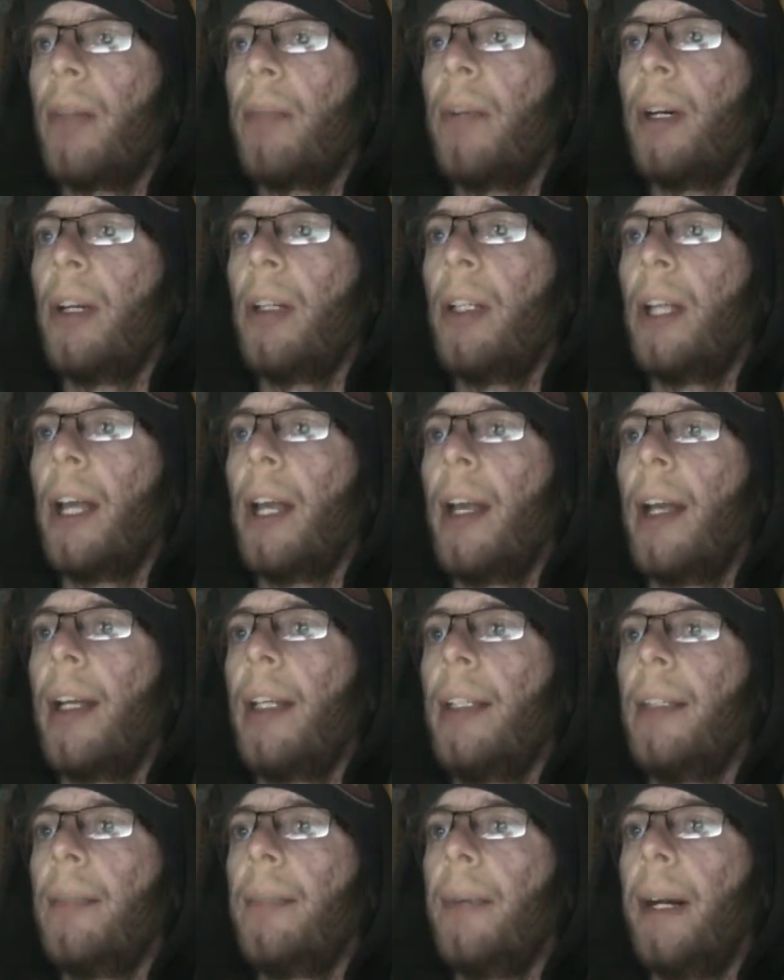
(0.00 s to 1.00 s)
malt,
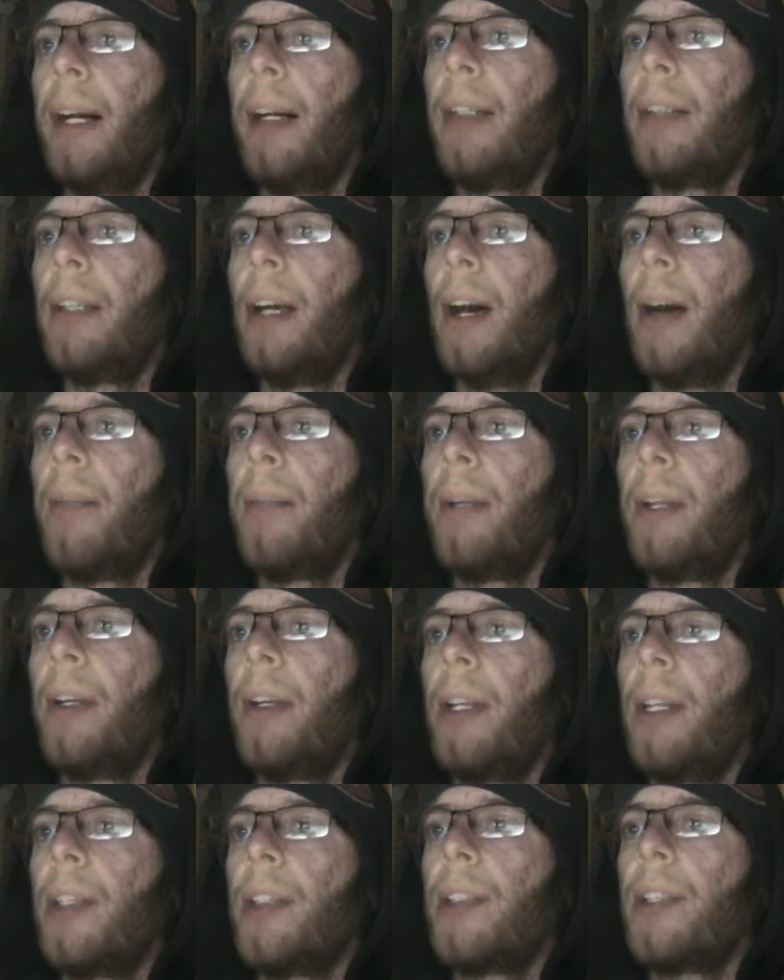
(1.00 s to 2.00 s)
and mild hot
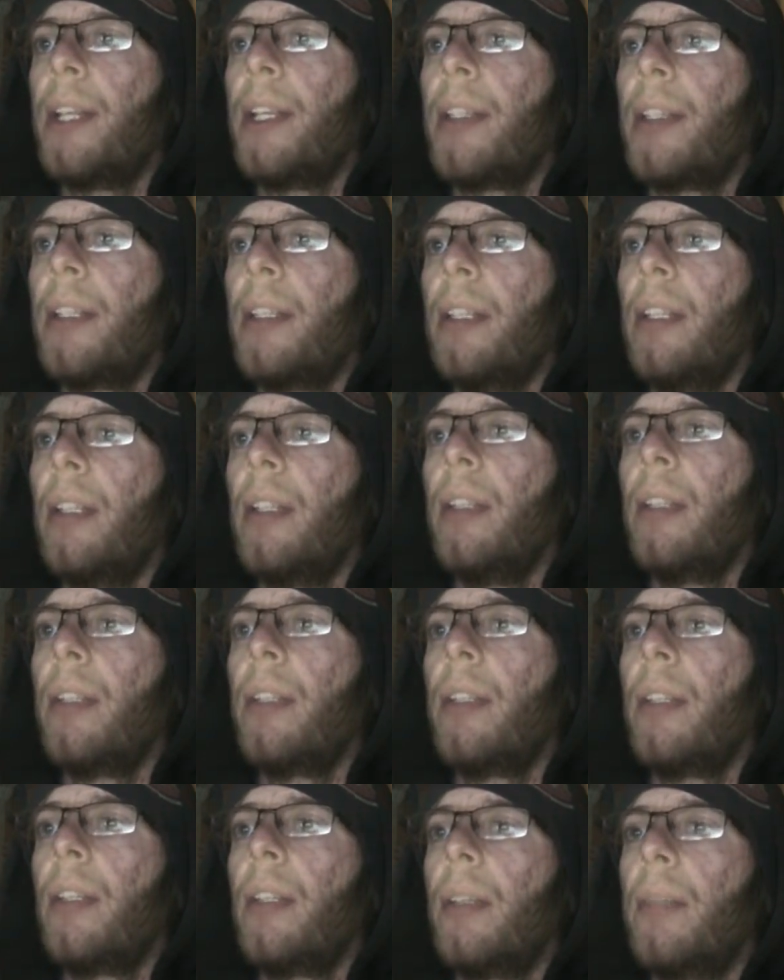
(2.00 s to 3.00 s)
bitterness. It's a little
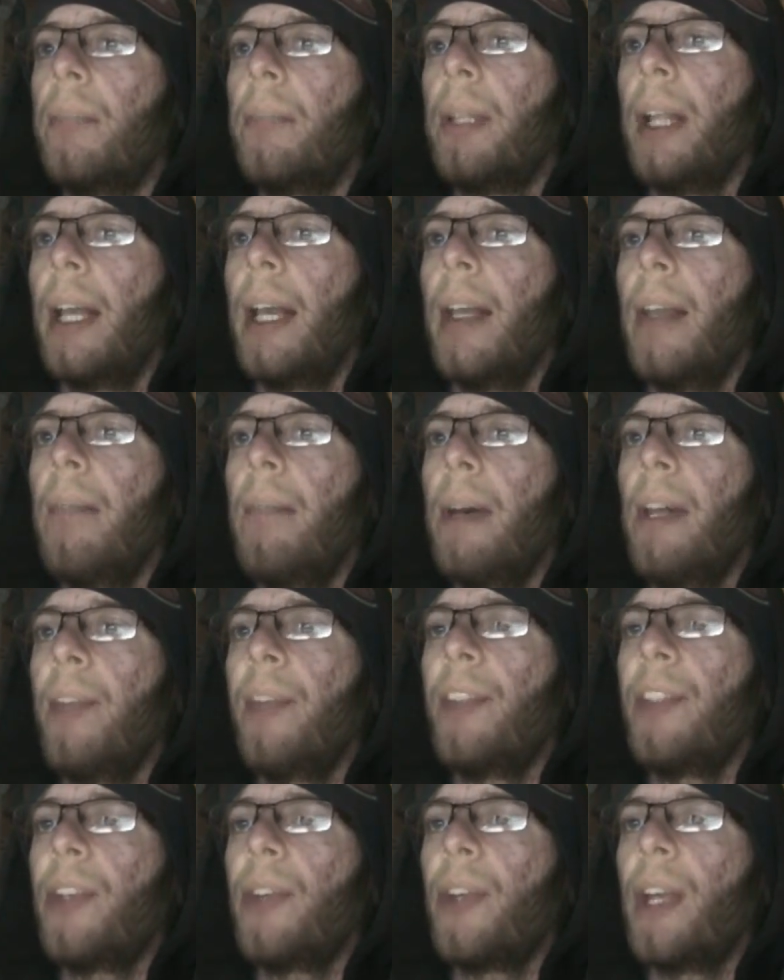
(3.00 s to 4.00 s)
bland, mouth
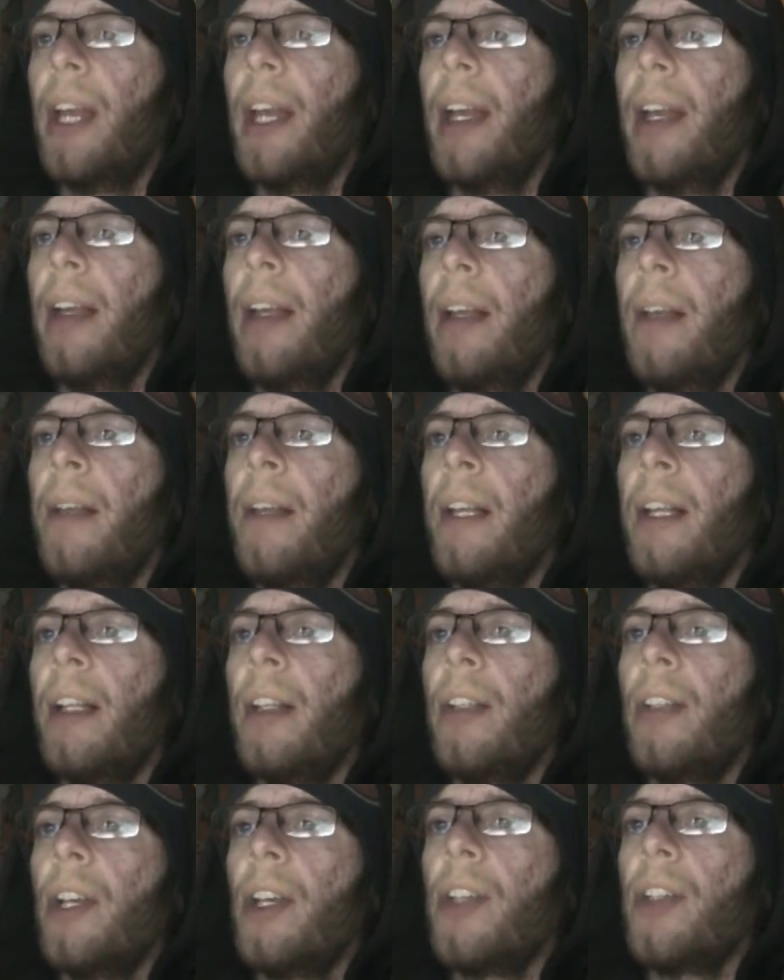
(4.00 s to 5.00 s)
feels okay.
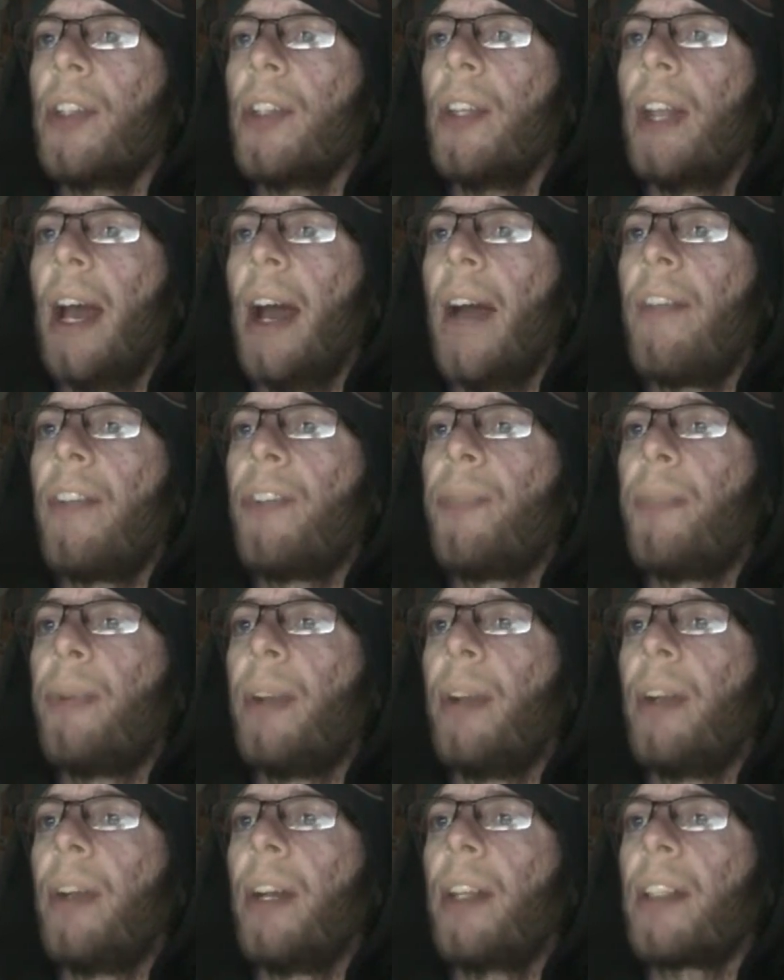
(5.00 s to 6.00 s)
Just an average
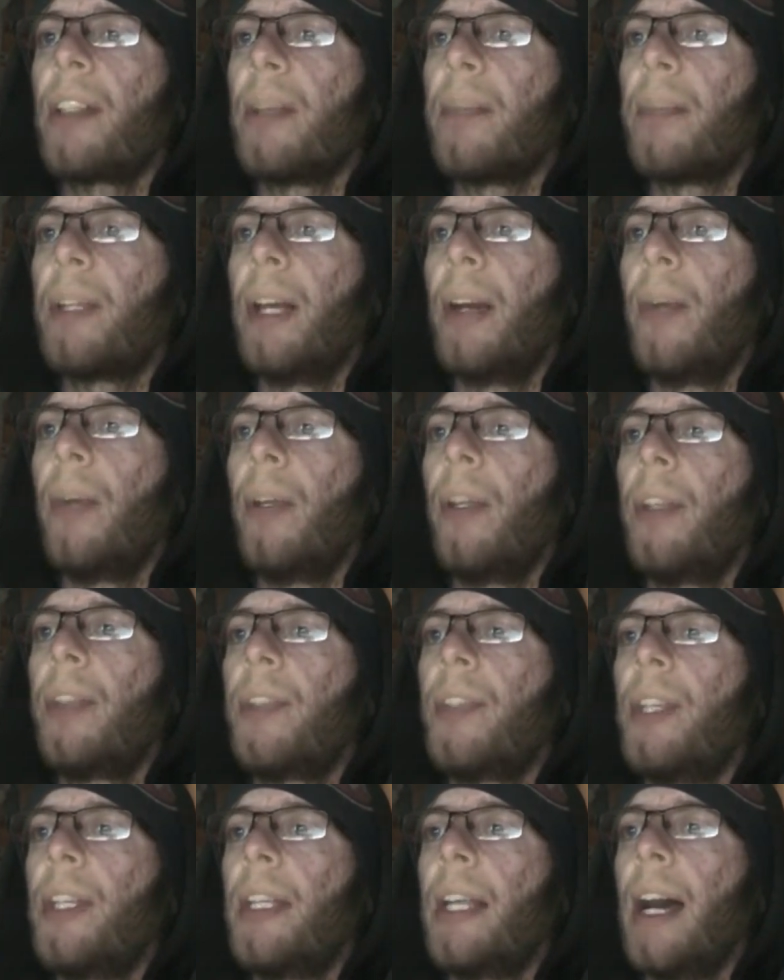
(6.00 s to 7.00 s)
beer, not something I would
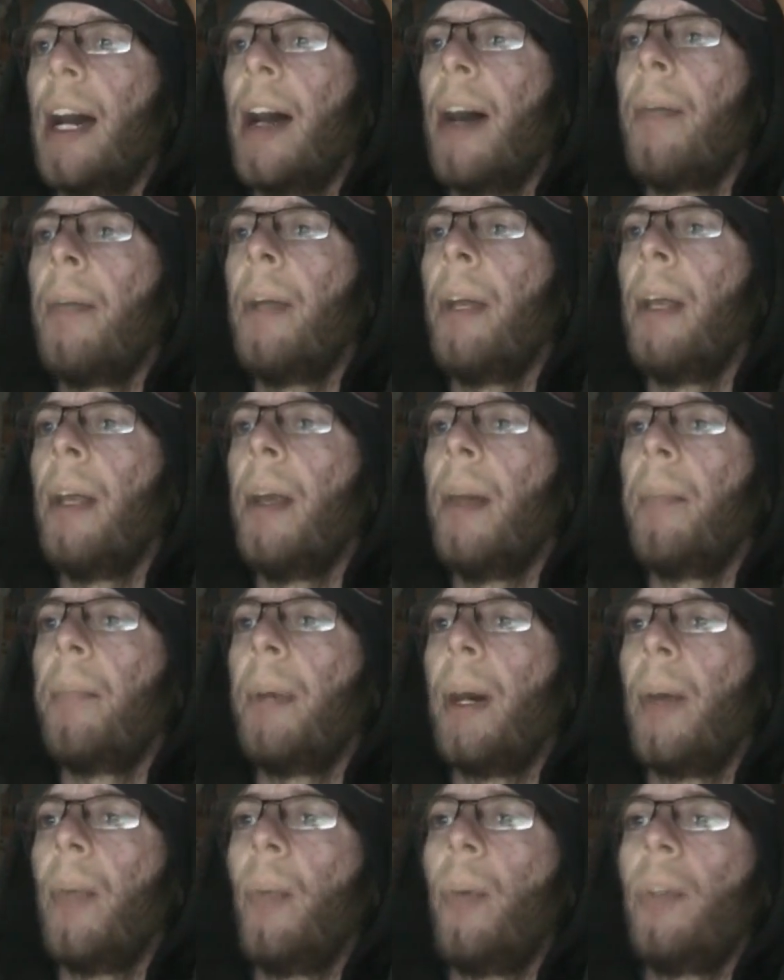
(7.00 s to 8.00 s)
seek out,
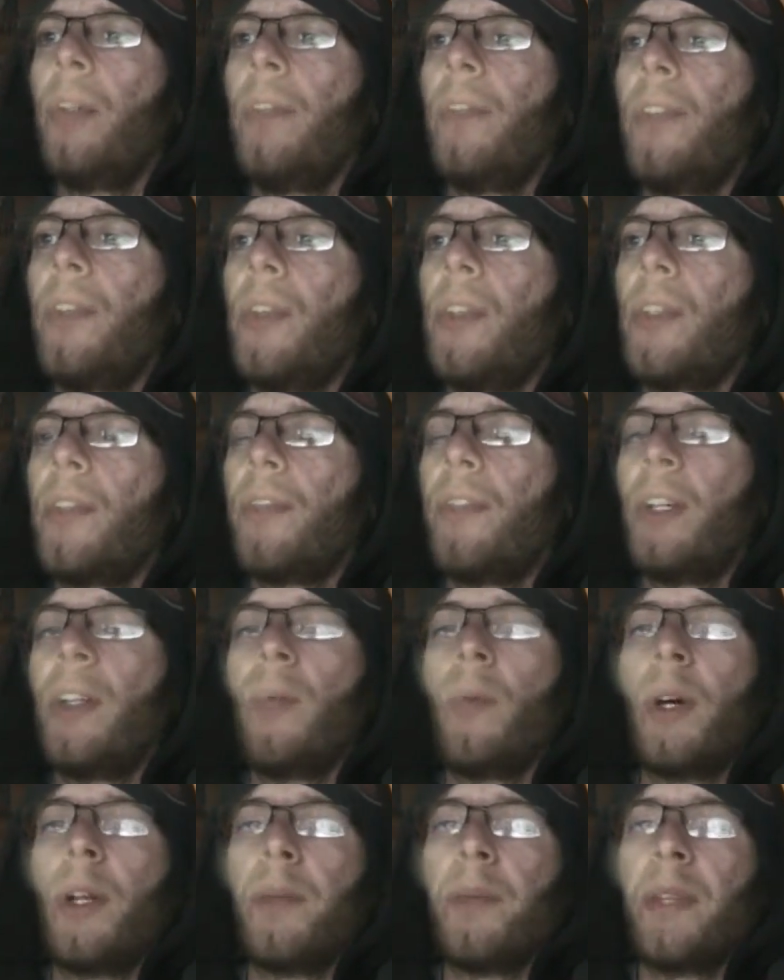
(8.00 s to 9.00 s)
but I wouldn't refuse a free
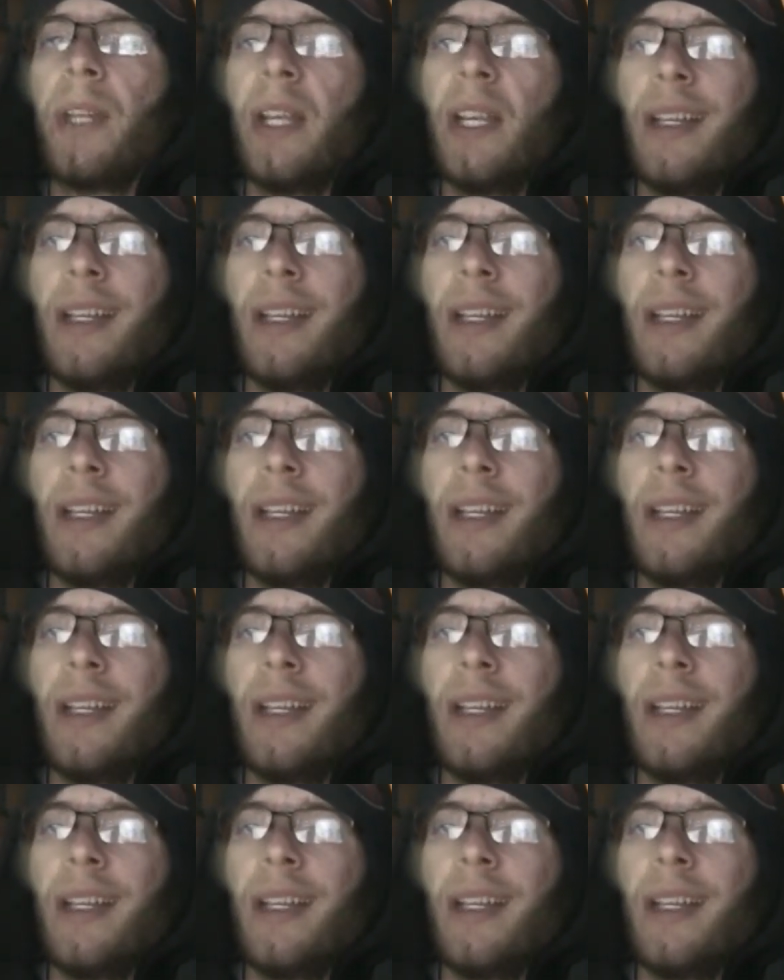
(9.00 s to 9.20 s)
one.